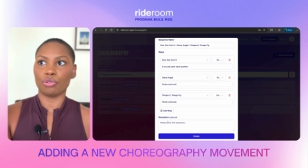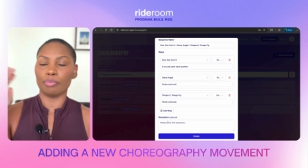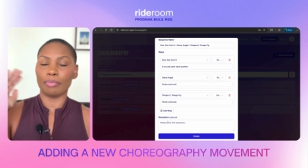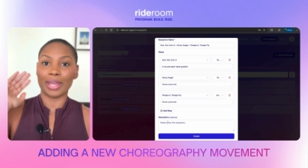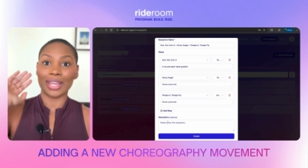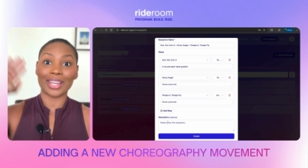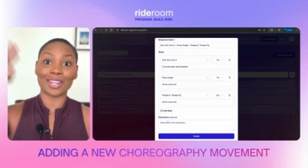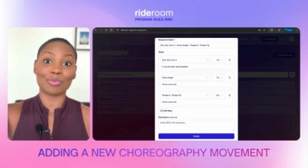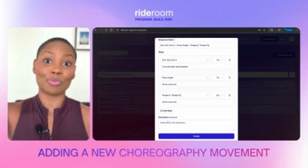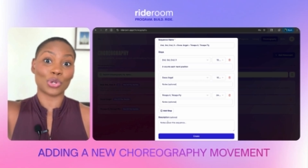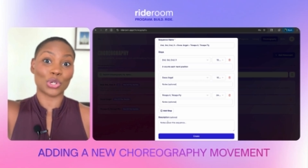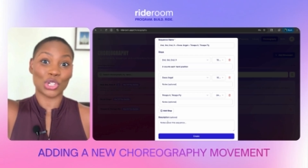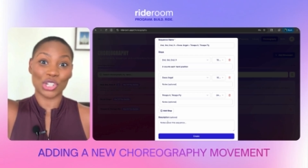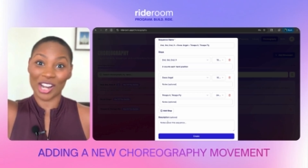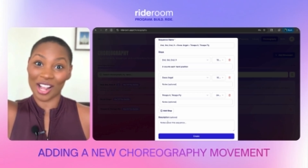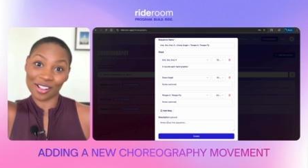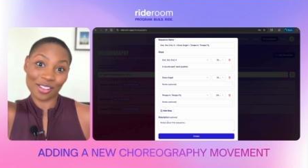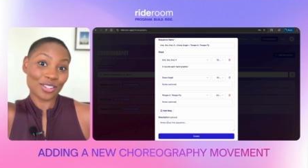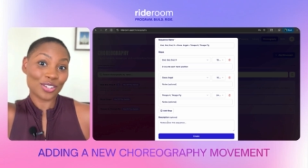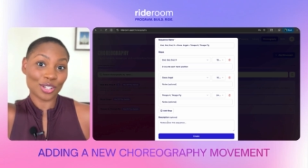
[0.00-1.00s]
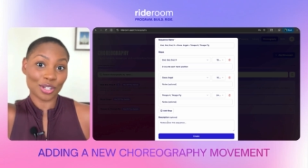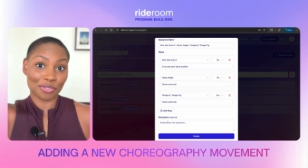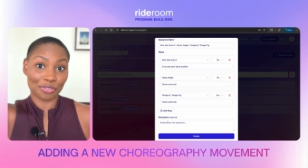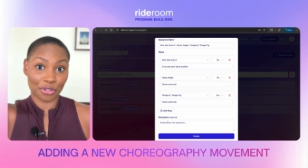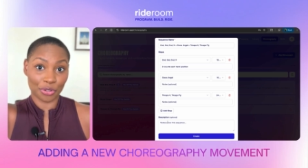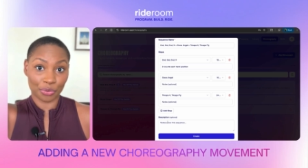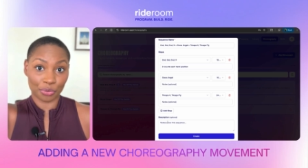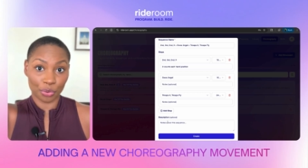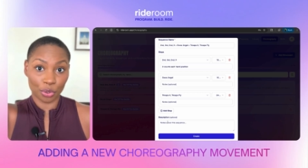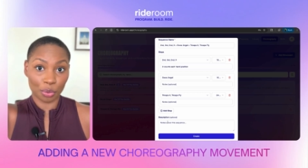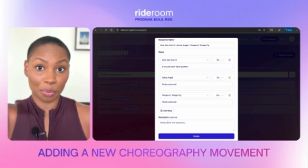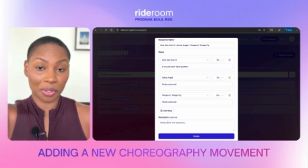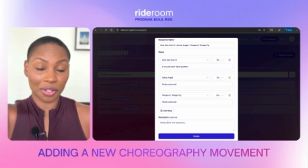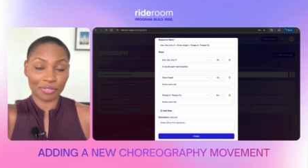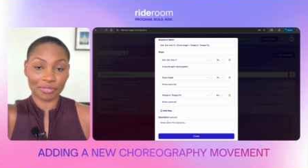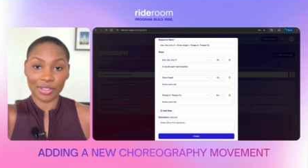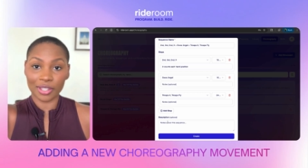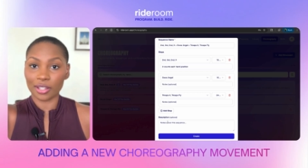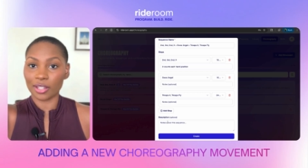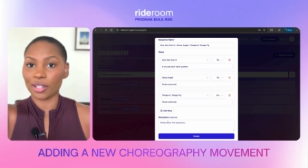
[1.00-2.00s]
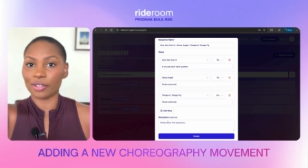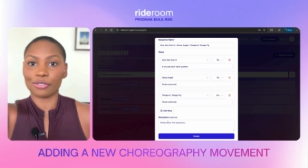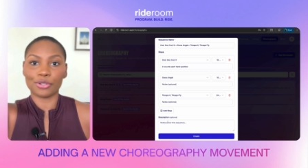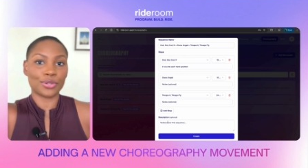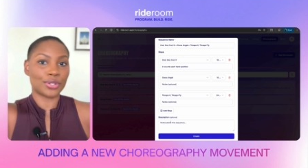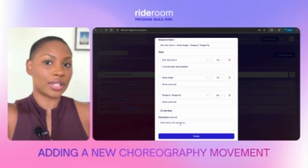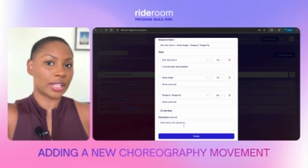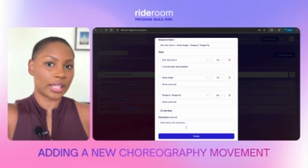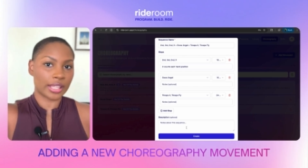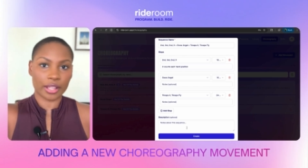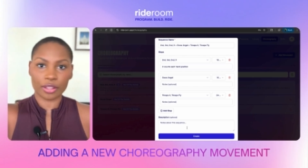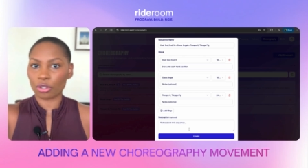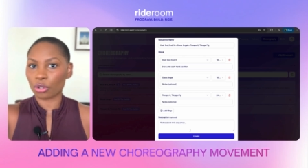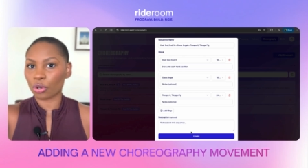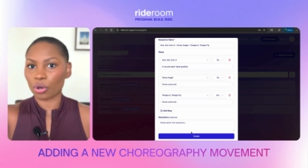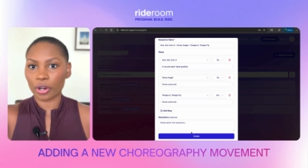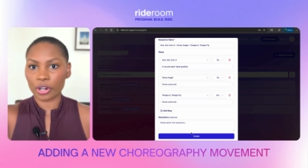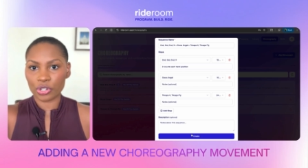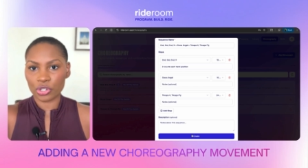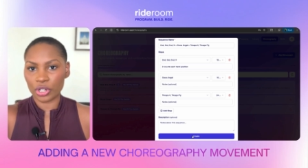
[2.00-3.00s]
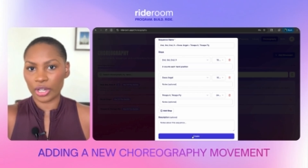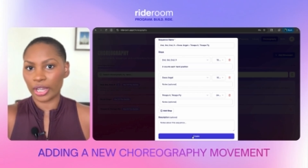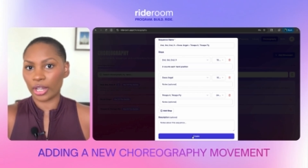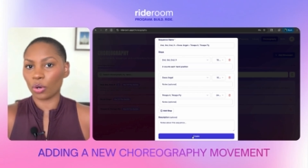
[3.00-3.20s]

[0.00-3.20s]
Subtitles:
make it more challenging for the room if you see that they're crushing it,